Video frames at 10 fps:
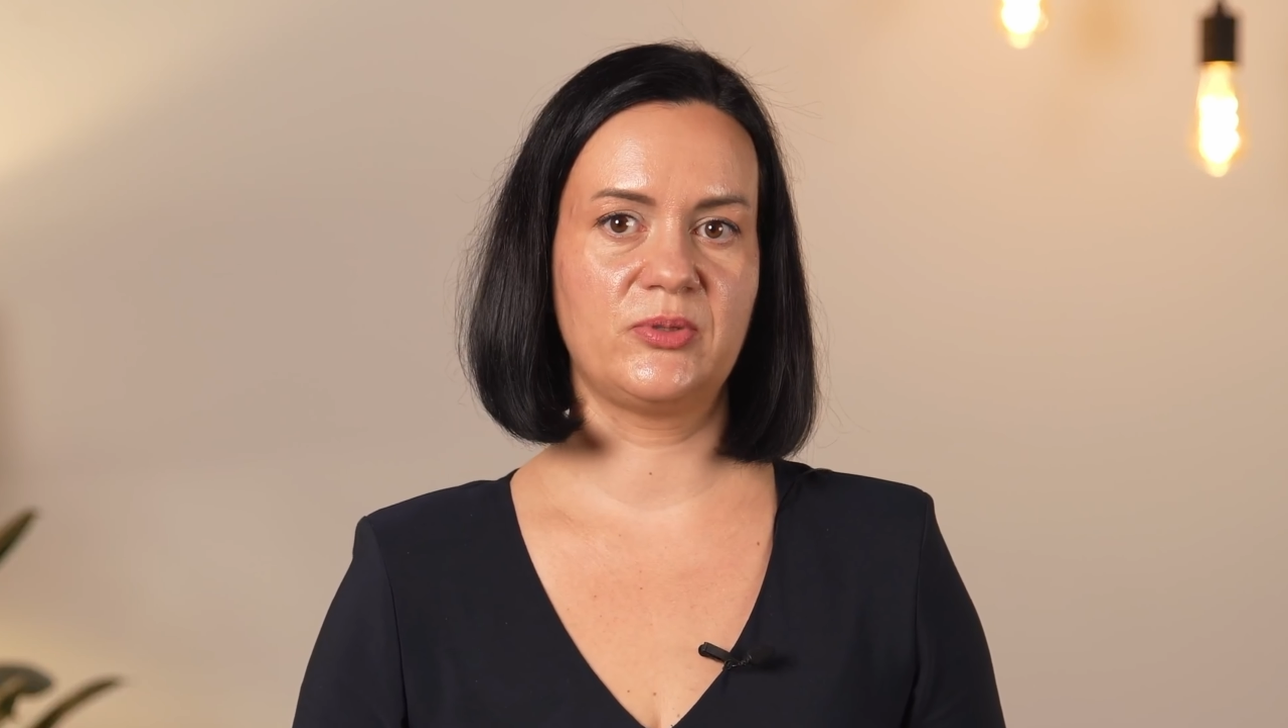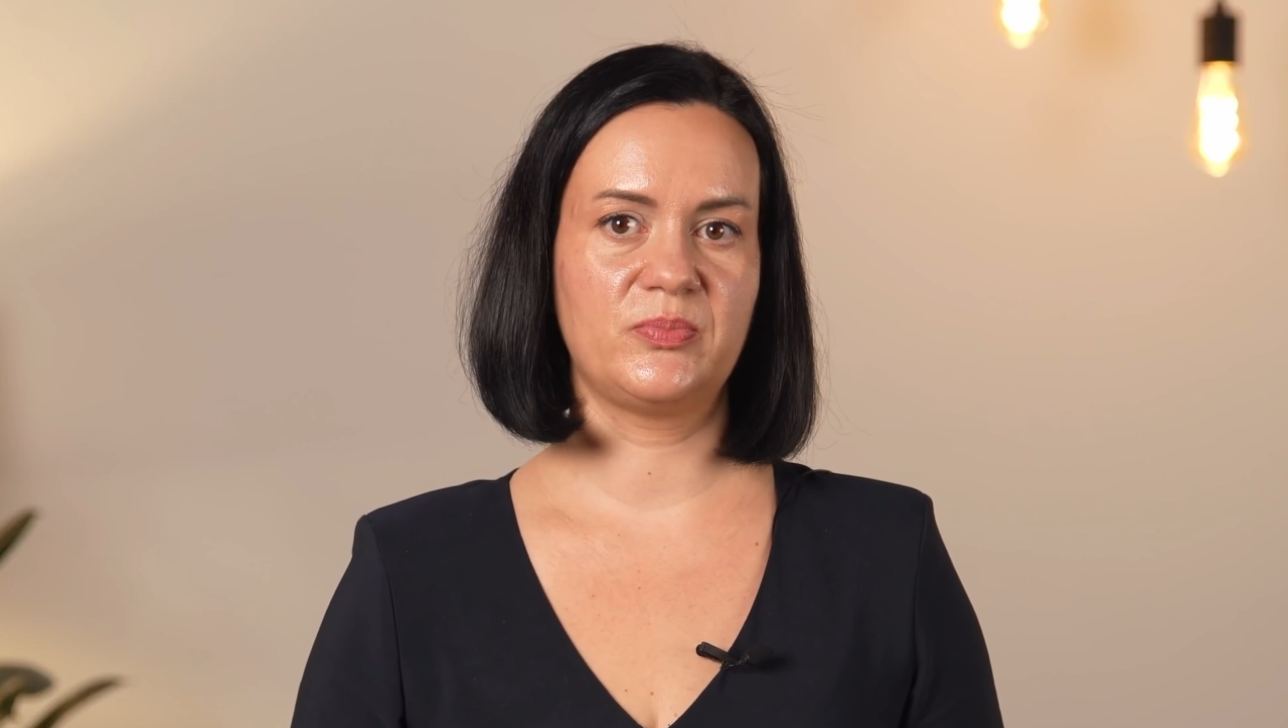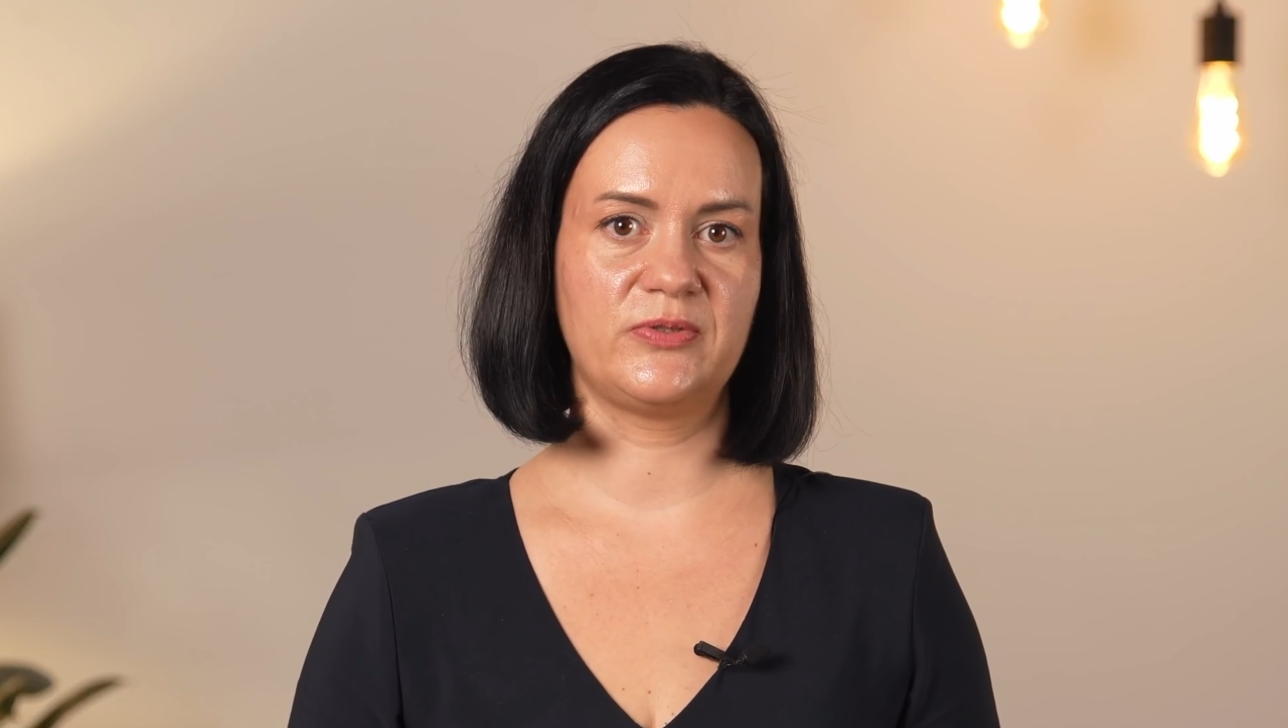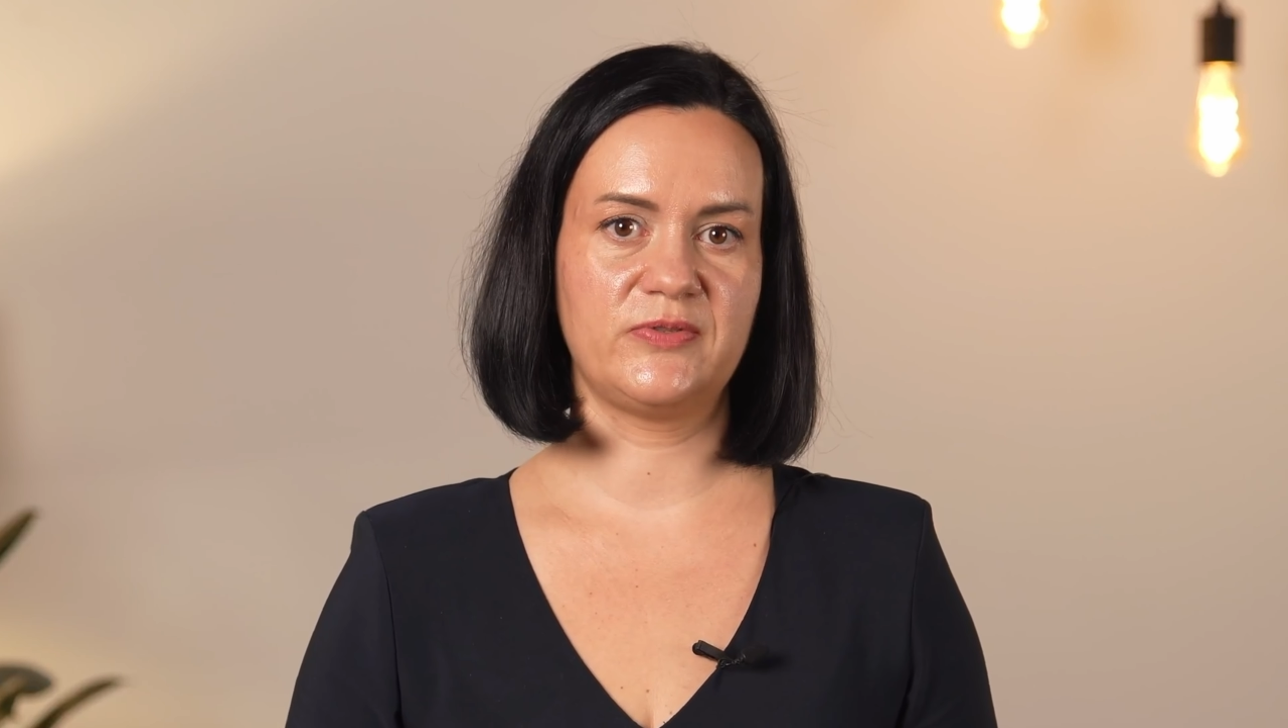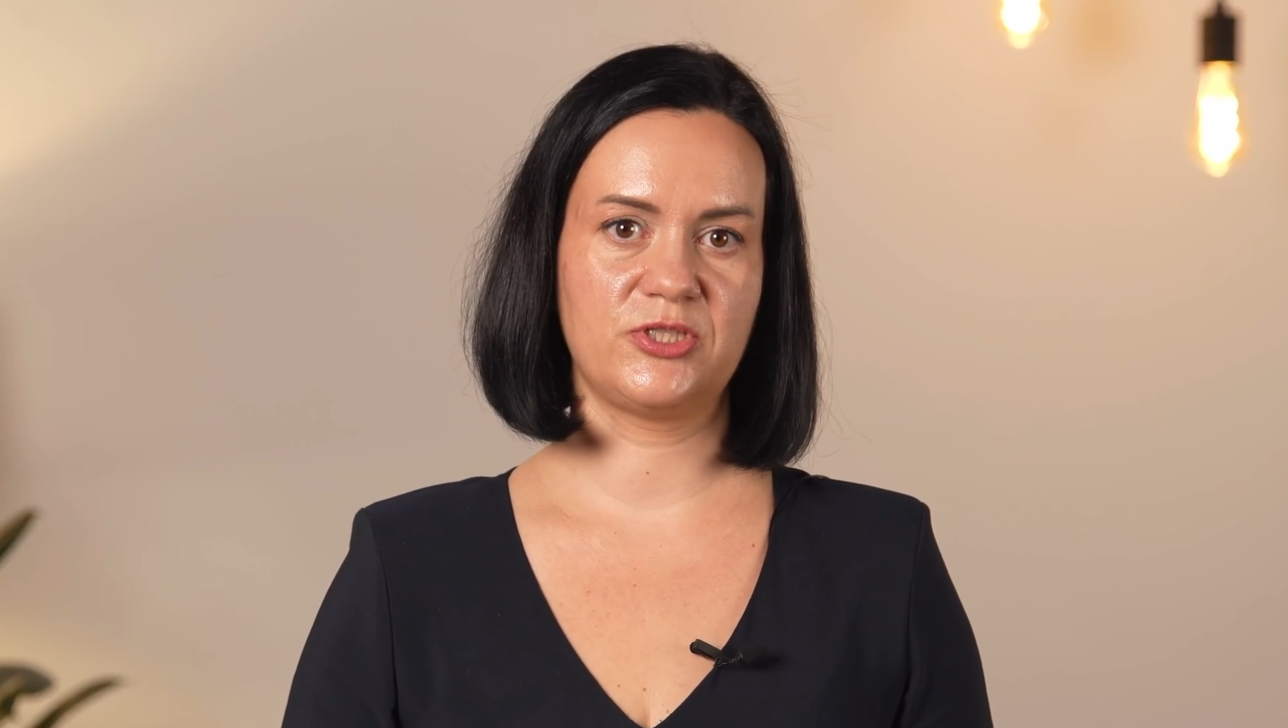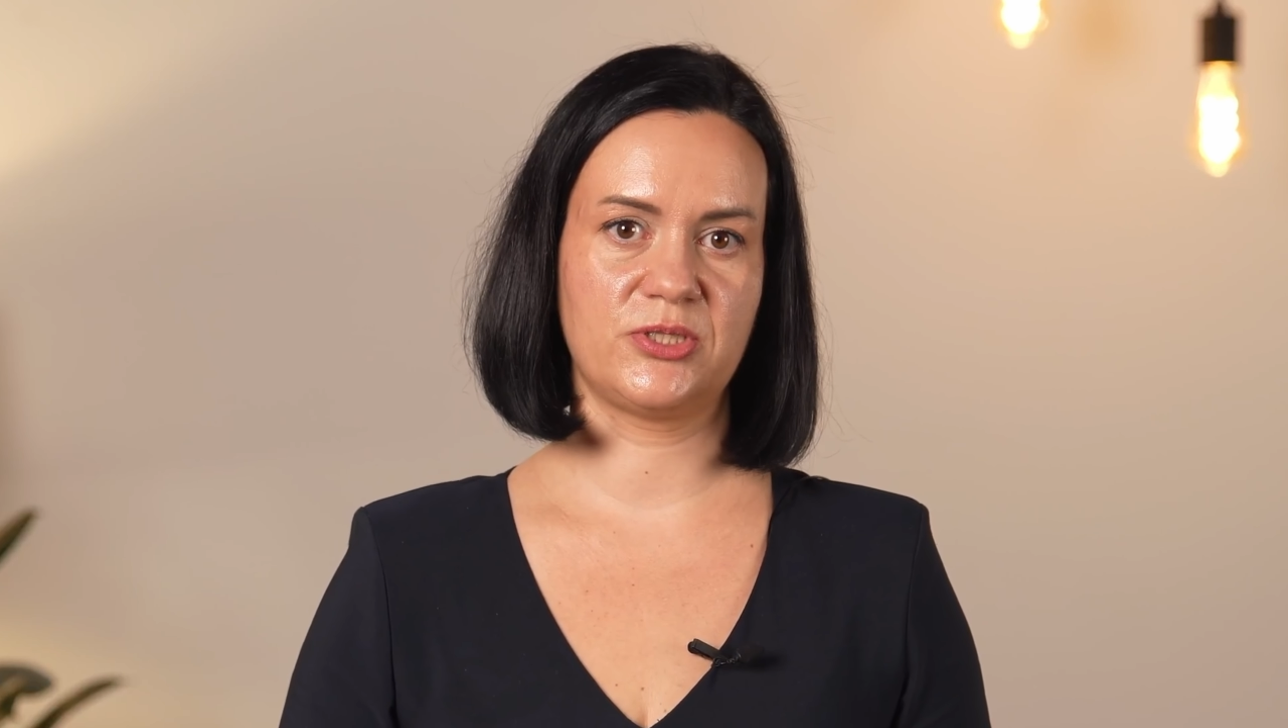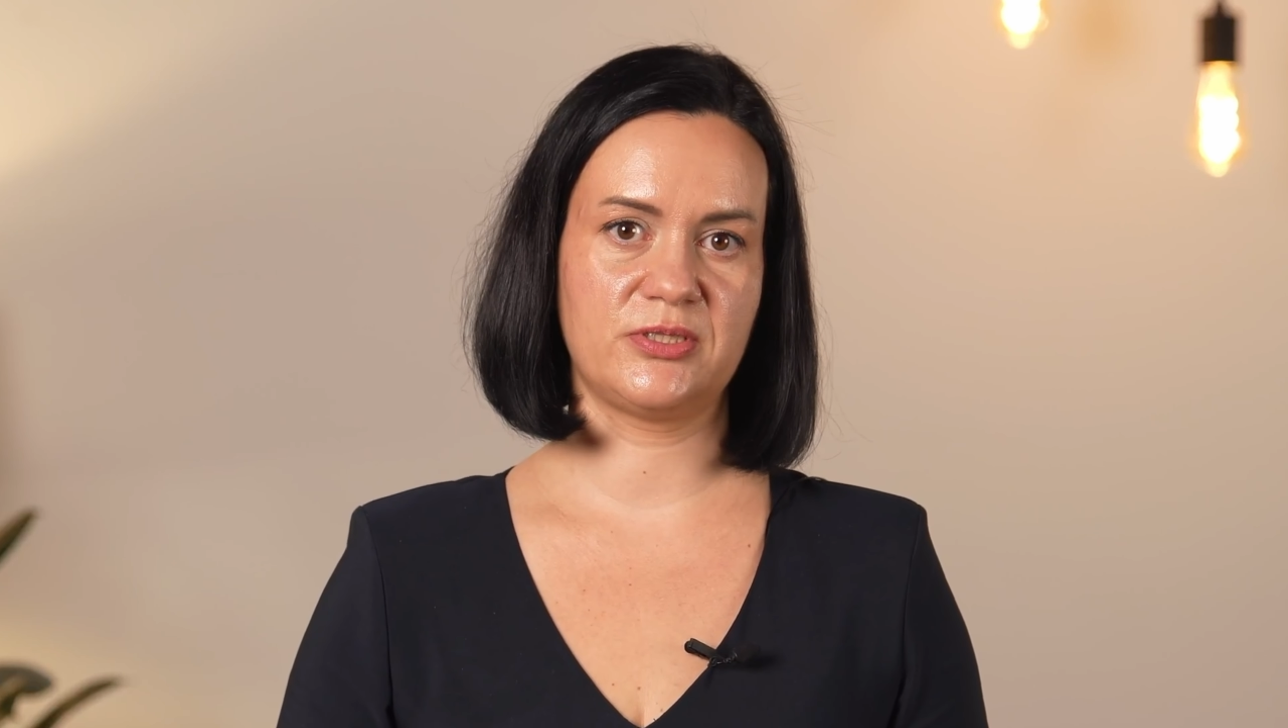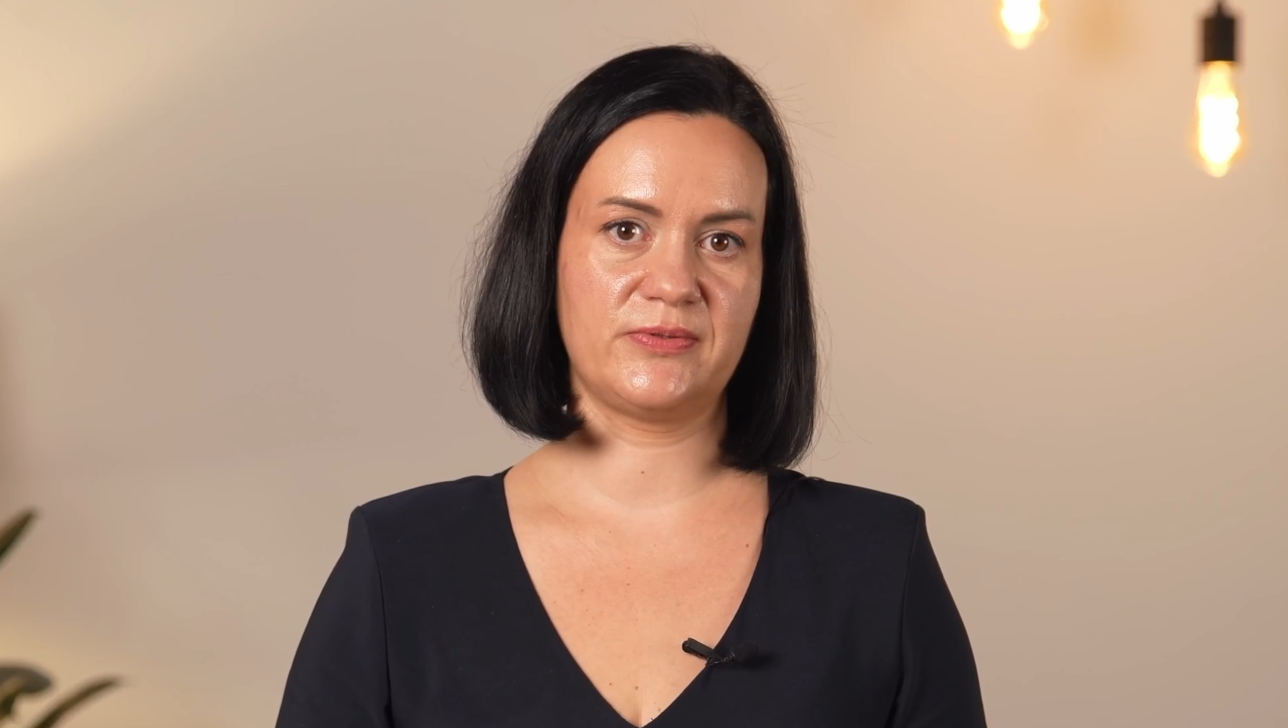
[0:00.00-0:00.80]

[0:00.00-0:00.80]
Provisions